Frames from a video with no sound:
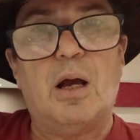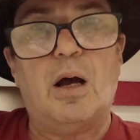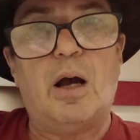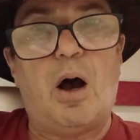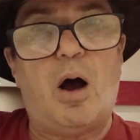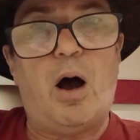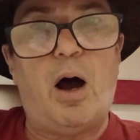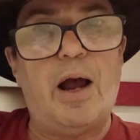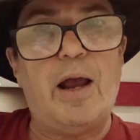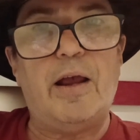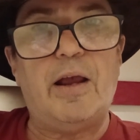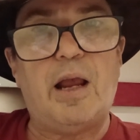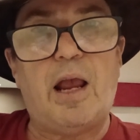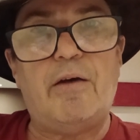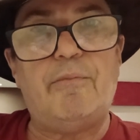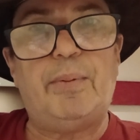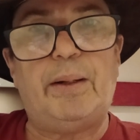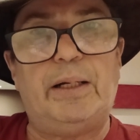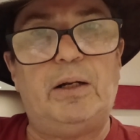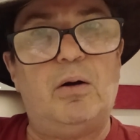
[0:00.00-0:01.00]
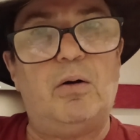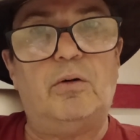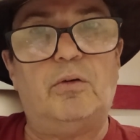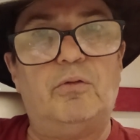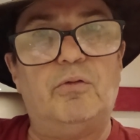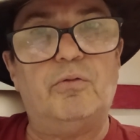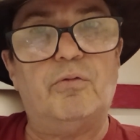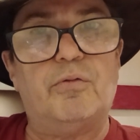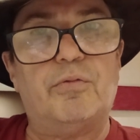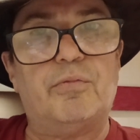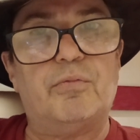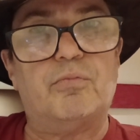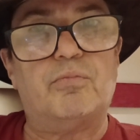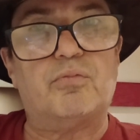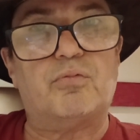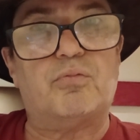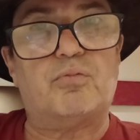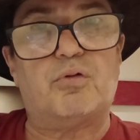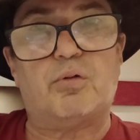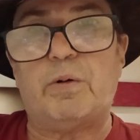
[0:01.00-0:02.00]
I have been on
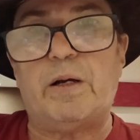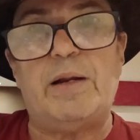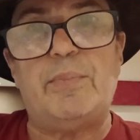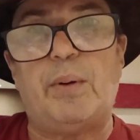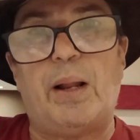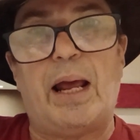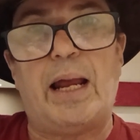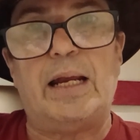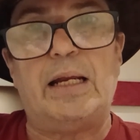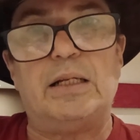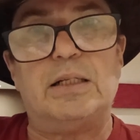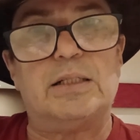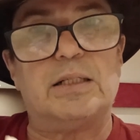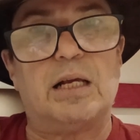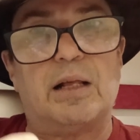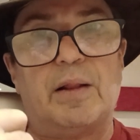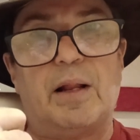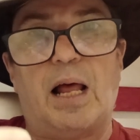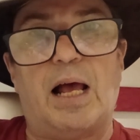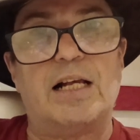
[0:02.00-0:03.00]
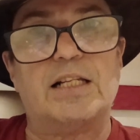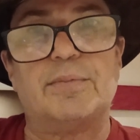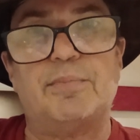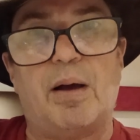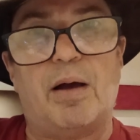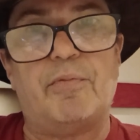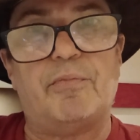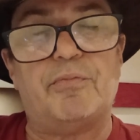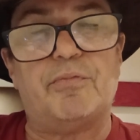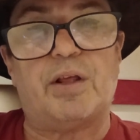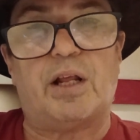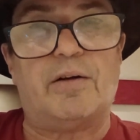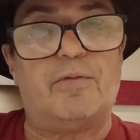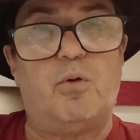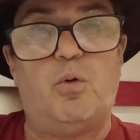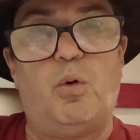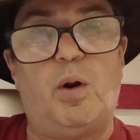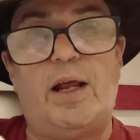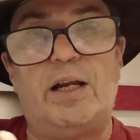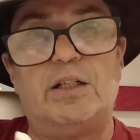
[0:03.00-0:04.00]
3 planes in the last month that have
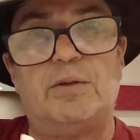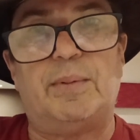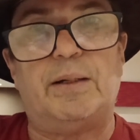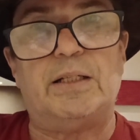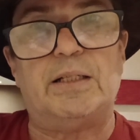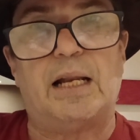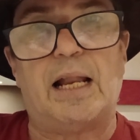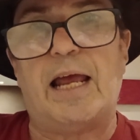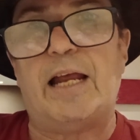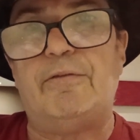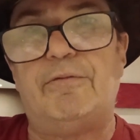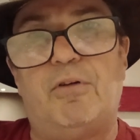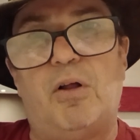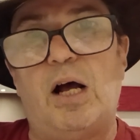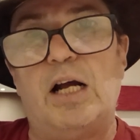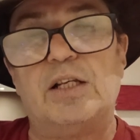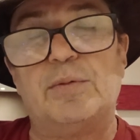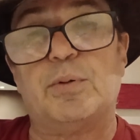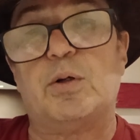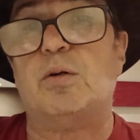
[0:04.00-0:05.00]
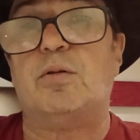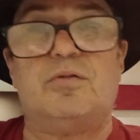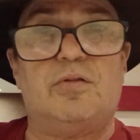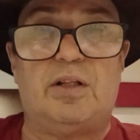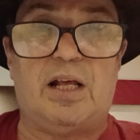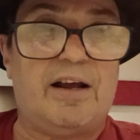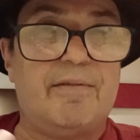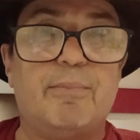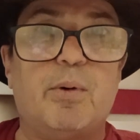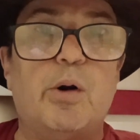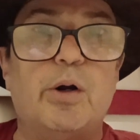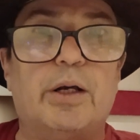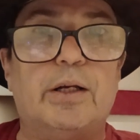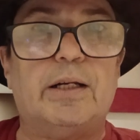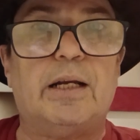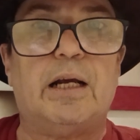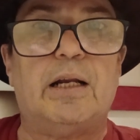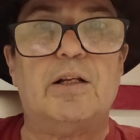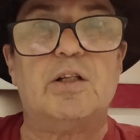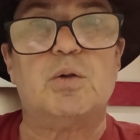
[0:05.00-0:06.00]
all had to be delayed flights because they're broken
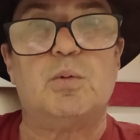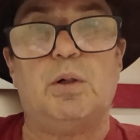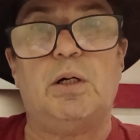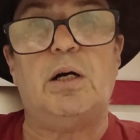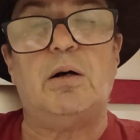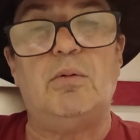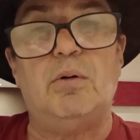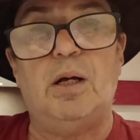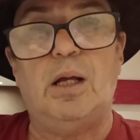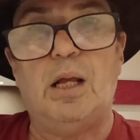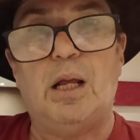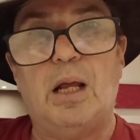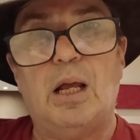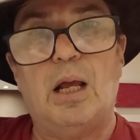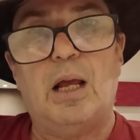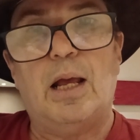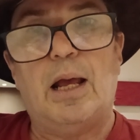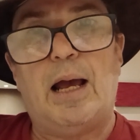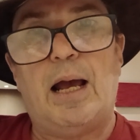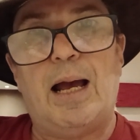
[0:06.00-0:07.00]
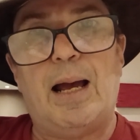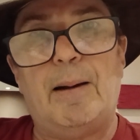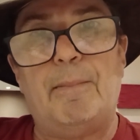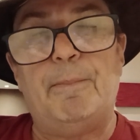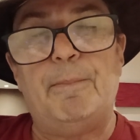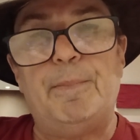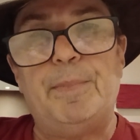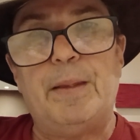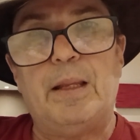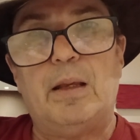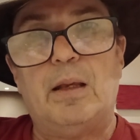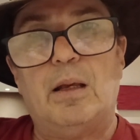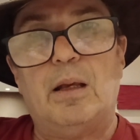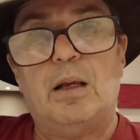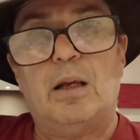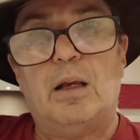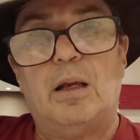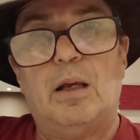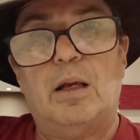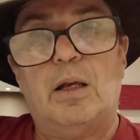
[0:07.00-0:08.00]
down as well. Um,
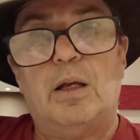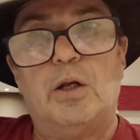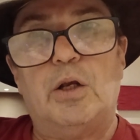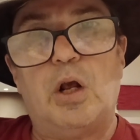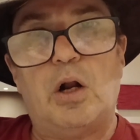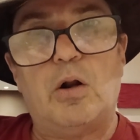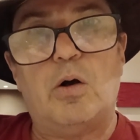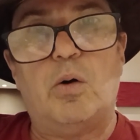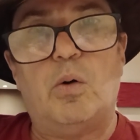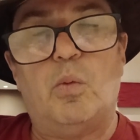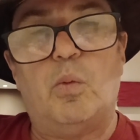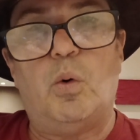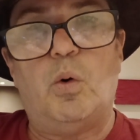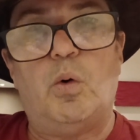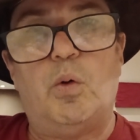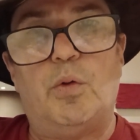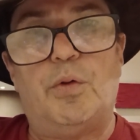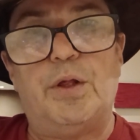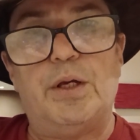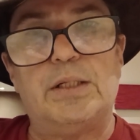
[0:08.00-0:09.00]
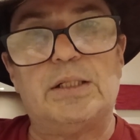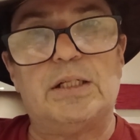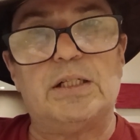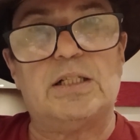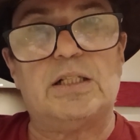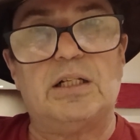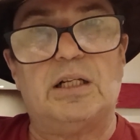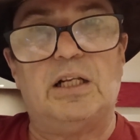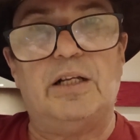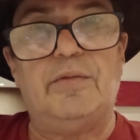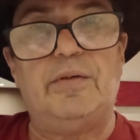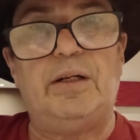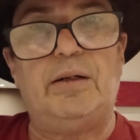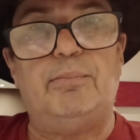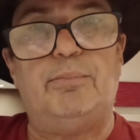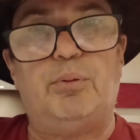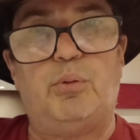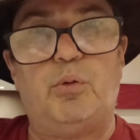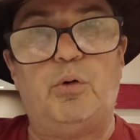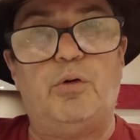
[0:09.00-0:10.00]
this is
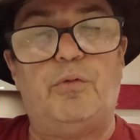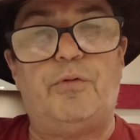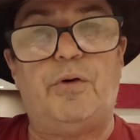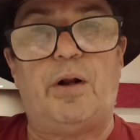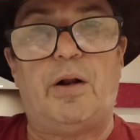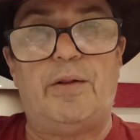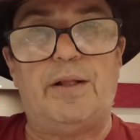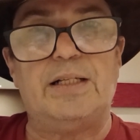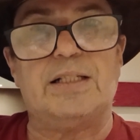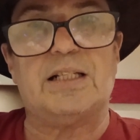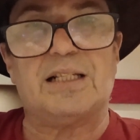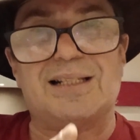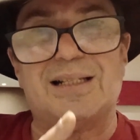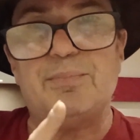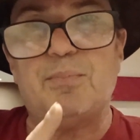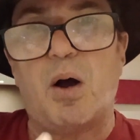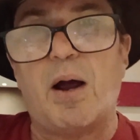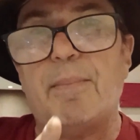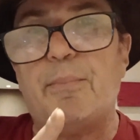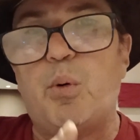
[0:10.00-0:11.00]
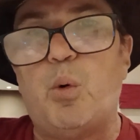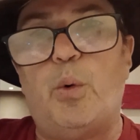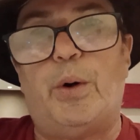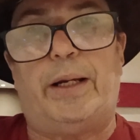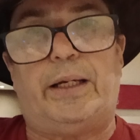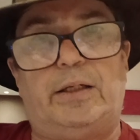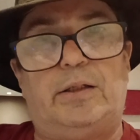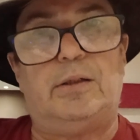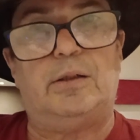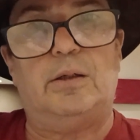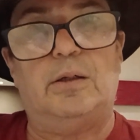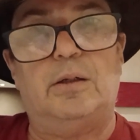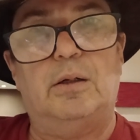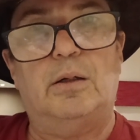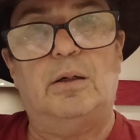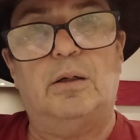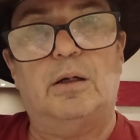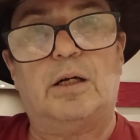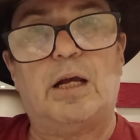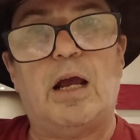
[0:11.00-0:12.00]
living proof. This is my point.
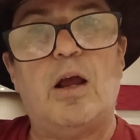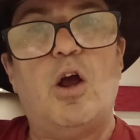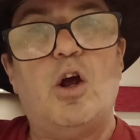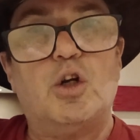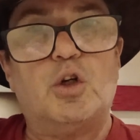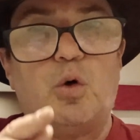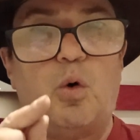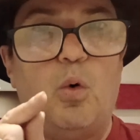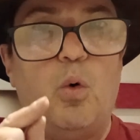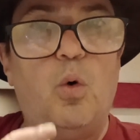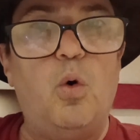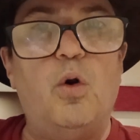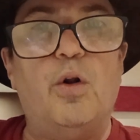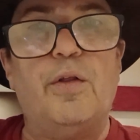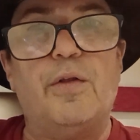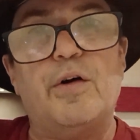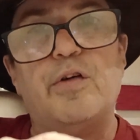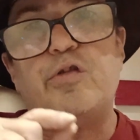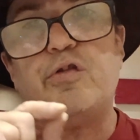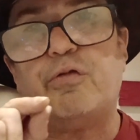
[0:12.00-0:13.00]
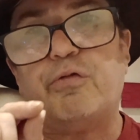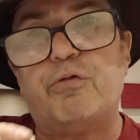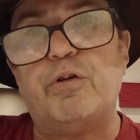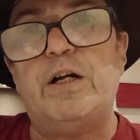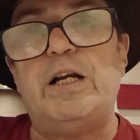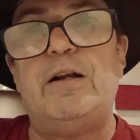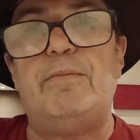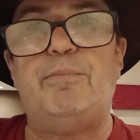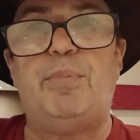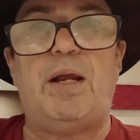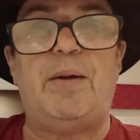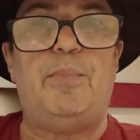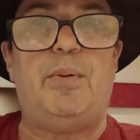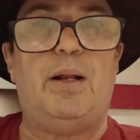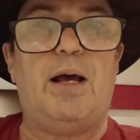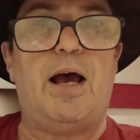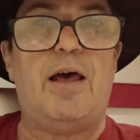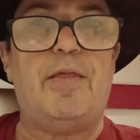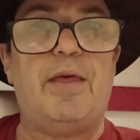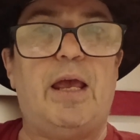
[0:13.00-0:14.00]
Okay, to all of those freedom people
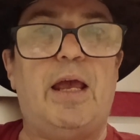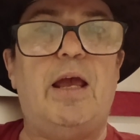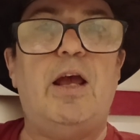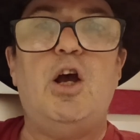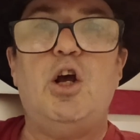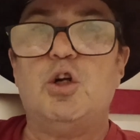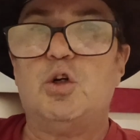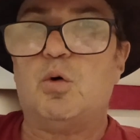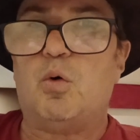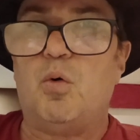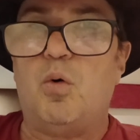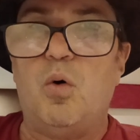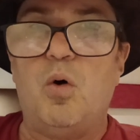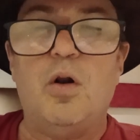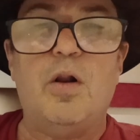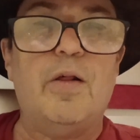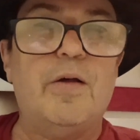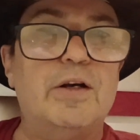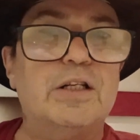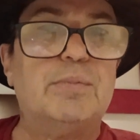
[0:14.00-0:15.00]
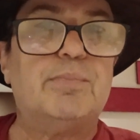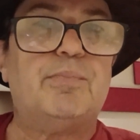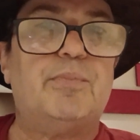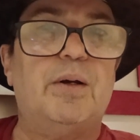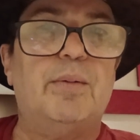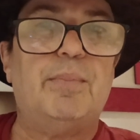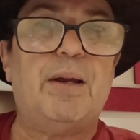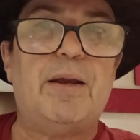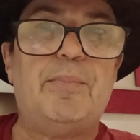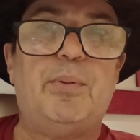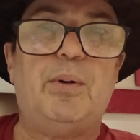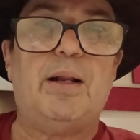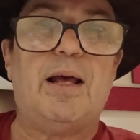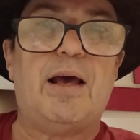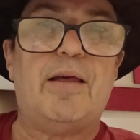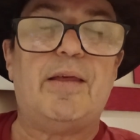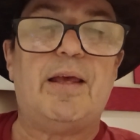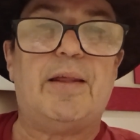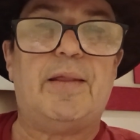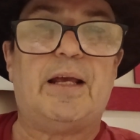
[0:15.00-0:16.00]
out there, to all of those people
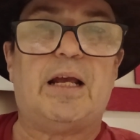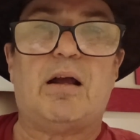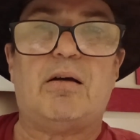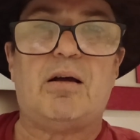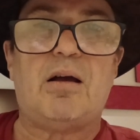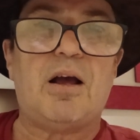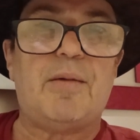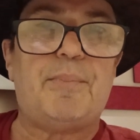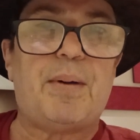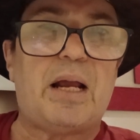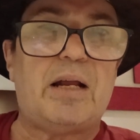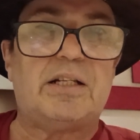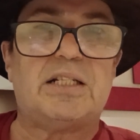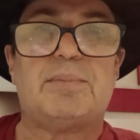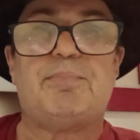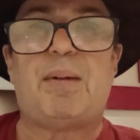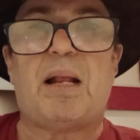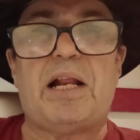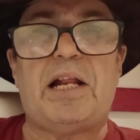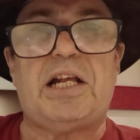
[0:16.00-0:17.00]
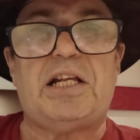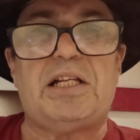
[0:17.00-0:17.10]
out there, they go, oh, but it's bloody